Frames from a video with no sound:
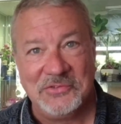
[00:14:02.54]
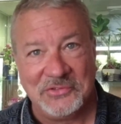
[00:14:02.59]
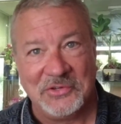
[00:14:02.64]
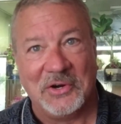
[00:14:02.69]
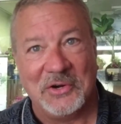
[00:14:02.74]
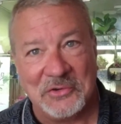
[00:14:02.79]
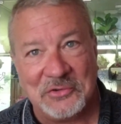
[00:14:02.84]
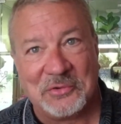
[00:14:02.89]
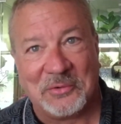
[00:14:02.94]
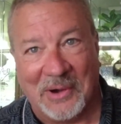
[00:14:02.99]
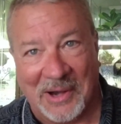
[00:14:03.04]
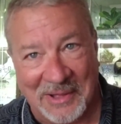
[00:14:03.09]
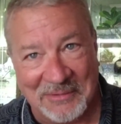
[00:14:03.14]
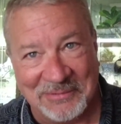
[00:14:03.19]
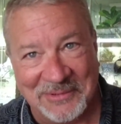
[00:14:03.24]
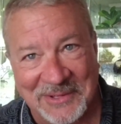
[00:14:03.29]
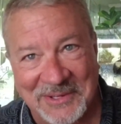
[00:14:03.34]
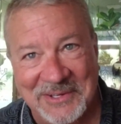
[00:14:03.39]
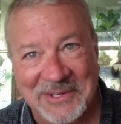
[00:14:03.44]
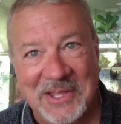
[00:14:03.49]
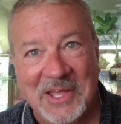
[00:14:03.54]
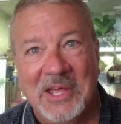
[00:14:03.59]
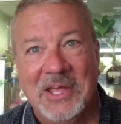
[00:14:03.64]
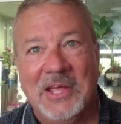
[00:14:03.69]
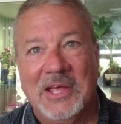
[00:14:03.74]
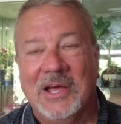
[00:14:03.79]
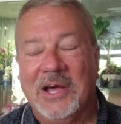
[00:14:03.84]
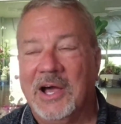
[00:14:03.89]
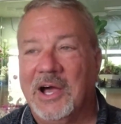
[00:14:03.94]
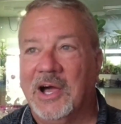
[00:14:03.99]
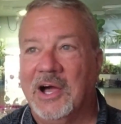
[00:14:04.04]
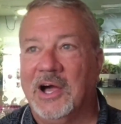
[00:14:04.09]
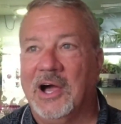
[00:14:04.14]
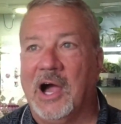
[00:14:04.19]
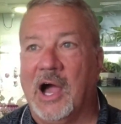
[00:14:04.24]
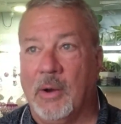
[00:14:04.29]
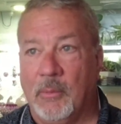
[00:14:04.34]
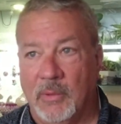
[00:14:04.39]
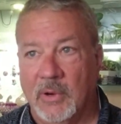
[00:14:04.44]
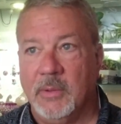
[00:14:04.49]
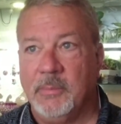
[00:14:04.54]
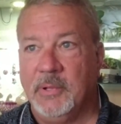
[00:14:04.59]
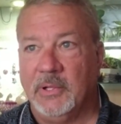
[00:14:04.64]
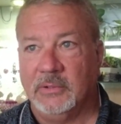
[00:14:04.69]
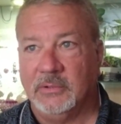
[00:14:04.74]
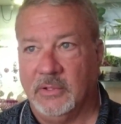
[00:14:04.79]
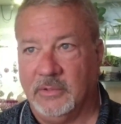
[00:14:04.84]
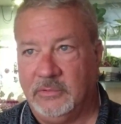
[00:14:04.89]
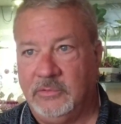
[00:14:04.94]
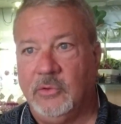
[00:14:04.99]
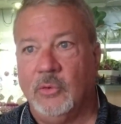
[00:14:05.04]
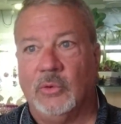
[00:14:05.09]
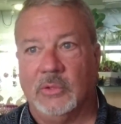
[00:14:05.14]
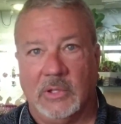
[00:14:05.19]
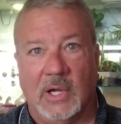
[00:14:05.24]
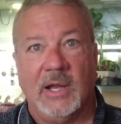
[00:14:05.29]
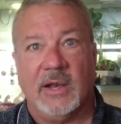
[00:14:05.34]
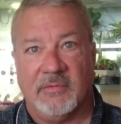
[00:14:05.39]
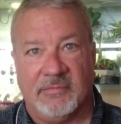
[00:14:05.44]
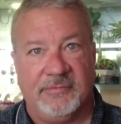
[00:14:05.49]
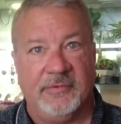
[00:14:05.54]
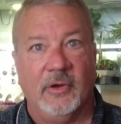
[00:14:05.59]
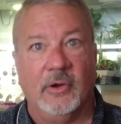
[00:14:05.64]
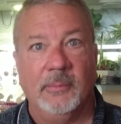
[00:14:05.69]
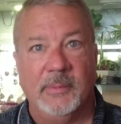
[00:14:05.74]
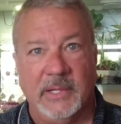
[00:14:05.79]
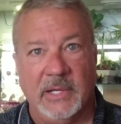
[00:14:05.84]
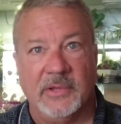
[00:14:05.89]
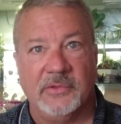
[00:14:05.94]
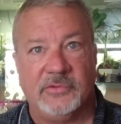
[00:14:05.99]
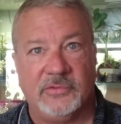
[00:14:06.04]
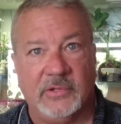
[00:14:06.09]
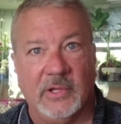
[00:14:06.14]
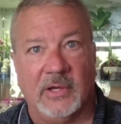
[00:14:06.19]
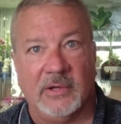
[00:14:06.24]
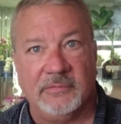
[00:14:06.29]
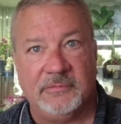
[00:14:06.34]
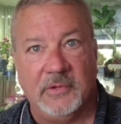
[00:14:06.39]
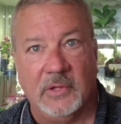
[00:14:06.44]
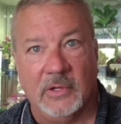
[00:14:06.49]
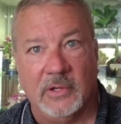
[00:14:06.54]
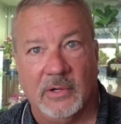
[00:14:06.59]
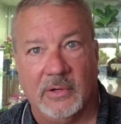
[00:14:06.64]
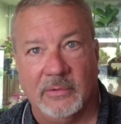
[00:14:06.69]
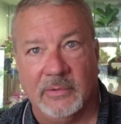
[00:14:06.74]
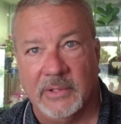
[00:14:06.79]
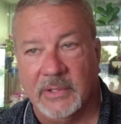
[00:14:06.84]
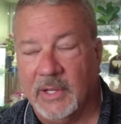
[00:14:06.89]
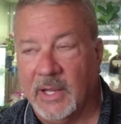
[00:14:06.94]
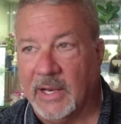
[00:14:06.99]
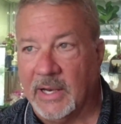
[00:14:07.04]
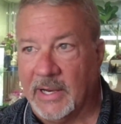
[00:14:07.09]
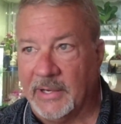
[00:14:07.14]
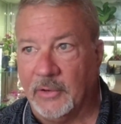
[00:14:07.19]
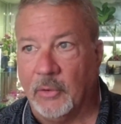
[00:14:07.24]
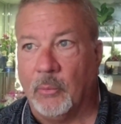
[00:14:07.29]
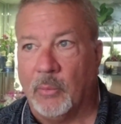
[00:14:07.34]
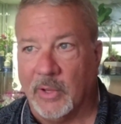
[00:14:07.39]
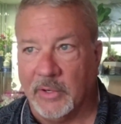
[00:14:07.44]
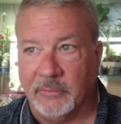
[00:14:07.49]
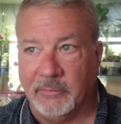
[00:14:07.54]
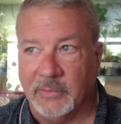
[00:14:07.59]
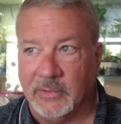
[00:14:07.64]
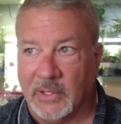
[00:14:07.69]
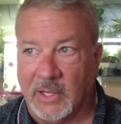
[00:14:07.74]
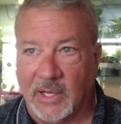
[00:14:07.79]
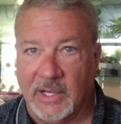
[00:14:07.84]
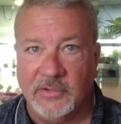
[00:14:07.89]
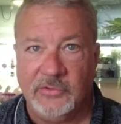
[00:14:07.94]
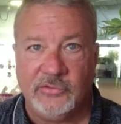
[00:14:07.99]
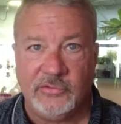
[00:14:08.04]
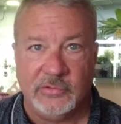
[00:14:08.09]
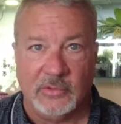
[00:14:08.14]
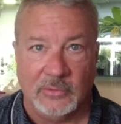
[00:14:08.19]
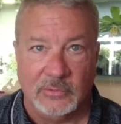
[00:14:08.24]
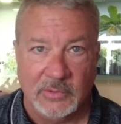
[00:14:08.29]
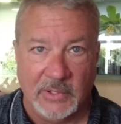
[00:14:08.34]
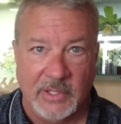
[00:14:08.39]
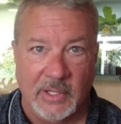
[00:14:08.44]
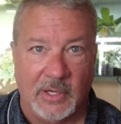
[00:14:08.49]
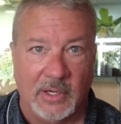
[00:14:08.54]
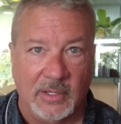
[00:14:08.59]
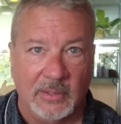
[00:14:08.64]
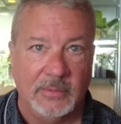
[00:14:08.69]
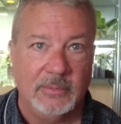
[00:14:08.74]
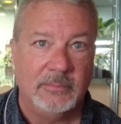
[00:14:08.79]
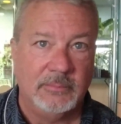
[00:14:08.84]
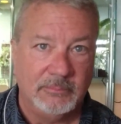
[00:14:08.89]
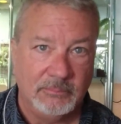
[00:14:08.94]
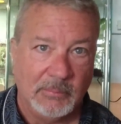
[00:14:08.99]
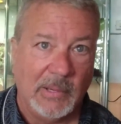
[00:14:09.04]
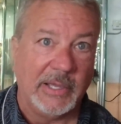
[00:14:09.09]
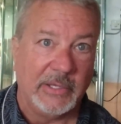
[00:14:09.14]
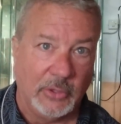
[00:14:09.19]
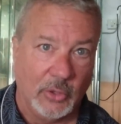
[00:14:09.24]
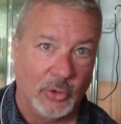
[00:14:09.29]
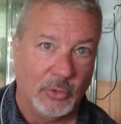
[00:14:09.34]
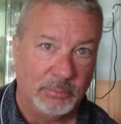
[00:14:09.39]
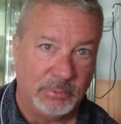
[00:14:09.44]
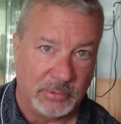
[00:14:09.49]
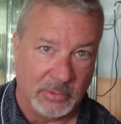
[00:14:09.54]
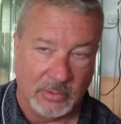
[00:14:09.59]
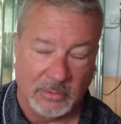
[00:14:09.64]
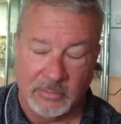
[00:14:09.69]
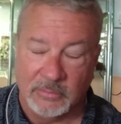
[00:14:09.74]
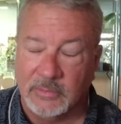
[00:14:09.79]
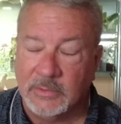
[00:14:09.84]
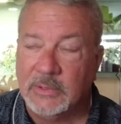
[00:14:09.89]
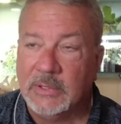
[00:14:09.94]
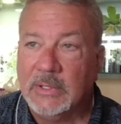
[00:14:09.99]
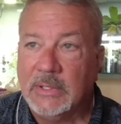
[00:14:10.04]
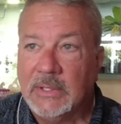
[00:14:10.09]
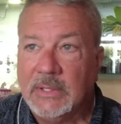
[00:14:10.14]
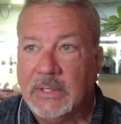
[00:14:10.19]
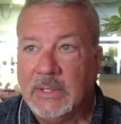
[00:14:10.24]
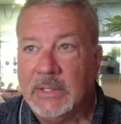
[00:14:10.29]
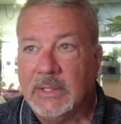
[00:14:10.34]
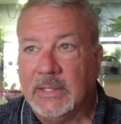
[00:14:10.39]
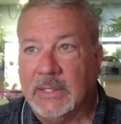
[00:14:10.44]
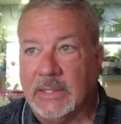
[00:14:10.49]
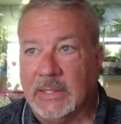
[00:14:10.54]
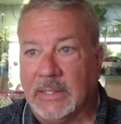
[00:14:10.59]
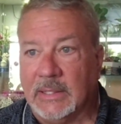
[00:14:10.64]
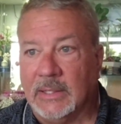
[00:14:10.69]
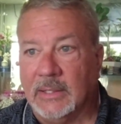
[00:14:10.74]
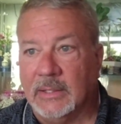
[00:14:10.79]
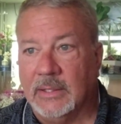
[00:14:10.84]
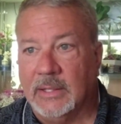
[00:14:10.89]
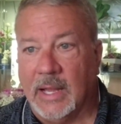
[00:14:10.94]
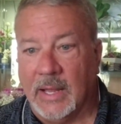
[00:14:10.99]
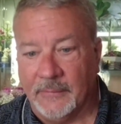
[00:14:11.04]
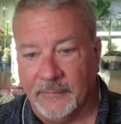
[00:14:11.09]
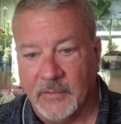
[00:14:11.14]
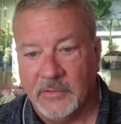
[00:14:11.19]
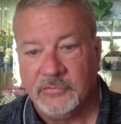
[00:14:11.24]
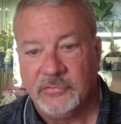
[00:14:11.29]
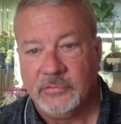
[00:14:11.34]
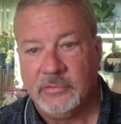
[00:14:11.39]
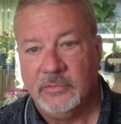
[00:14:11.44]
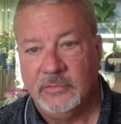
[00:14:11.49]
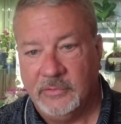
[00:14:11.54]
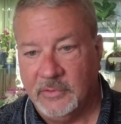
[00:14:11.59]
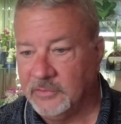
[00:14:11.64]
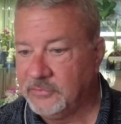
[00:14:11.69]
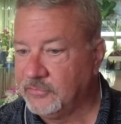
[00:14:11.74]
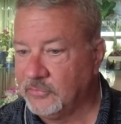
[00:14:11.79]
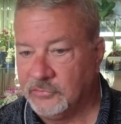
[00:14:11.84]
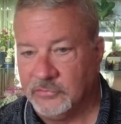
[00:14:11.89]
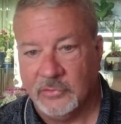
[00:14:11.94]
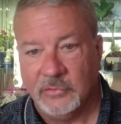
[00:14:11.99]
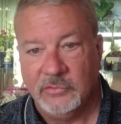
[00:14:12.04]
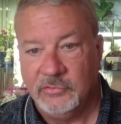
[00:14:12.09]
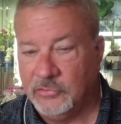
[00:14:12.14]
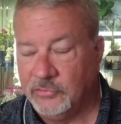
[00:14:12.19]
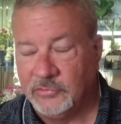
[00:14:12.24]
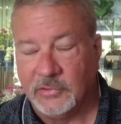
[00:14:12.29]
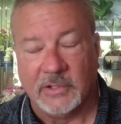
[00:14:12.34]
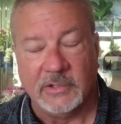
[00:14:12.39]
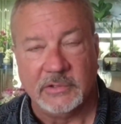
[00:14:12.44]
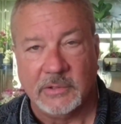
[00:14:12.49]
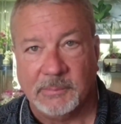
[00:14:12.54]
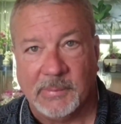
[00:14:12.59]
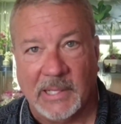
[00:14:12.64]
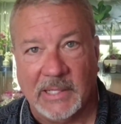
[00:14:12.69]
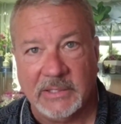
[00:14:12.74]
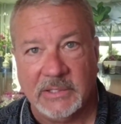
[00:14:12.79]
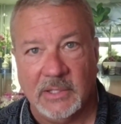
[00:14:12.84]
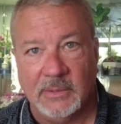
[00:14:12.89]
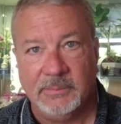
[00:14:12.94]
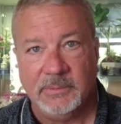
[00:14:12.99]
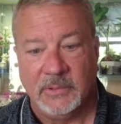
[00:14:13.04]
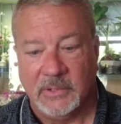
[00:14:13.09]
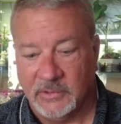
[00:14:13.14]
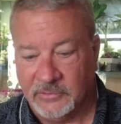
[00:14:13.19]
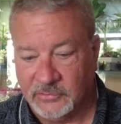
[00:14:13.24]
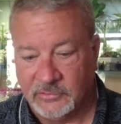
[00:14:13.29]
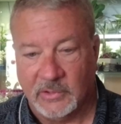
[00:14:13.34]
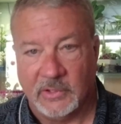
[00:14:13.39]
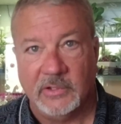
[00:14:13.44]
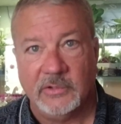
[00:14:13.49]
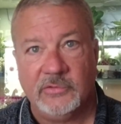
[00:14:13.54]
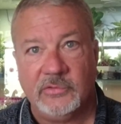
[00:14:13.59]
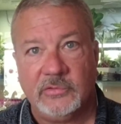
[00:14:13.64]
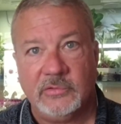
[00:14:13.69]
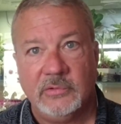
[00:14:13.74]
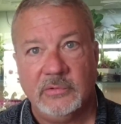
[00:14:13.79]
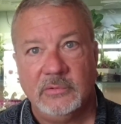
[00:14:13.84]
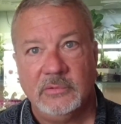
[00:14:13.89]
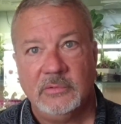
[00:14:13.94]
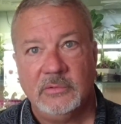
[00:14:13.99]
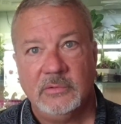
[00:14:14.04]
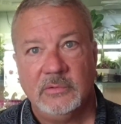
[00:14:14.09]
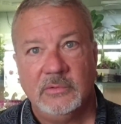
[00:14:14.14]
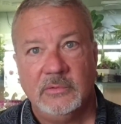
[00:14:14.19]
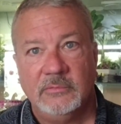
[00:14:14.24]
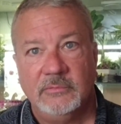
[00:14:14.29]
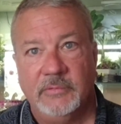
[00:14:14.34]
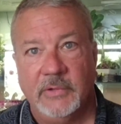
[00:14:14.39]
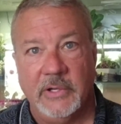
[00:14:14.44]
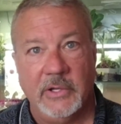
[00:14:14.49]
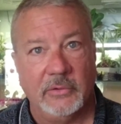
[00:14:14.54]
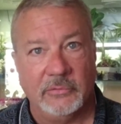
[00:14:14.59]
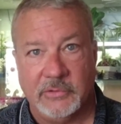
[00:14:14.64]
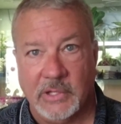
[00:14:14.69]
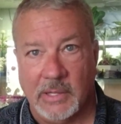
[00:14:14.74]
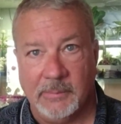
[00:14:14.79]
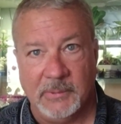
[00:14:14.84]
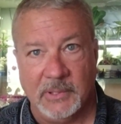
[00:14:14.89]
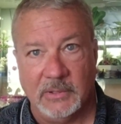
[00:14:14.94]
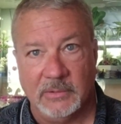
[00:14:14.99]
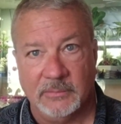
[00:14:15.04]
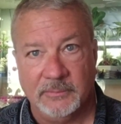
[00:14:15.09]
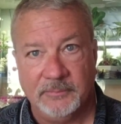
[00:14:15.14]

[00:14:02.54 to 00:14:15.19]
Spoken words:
start traveling, I want to be able to do a lot of filming and stuff, you know, and I don't want to rely solely on my GoPro. And this, as soon as you start the bike up, it starts videotaping.